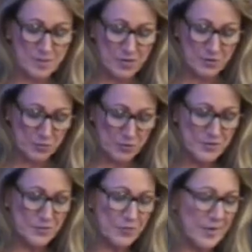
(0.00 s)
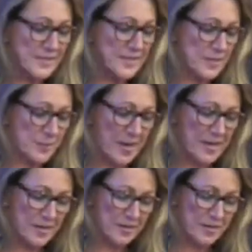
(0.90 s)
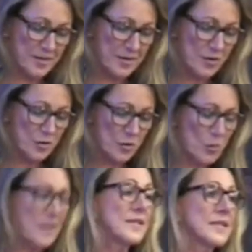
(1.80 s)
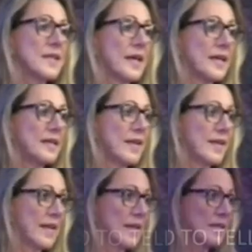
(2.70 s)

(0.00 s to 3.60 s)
by the words of Francis Bacon, who once said that